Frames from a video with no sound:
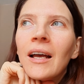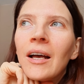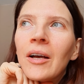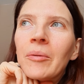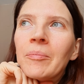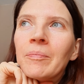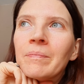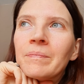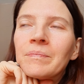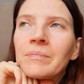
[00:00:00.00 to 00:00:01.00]

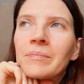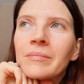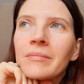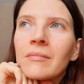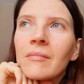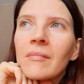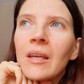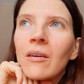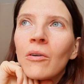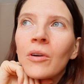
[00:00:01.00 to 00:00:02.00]
Um,
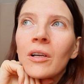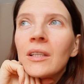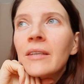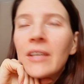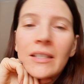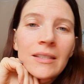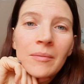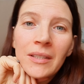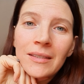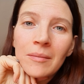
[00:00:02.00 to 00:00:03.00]
or alleviate some
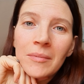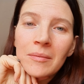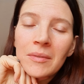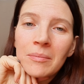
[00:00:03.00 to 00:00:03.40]
of these symptoms.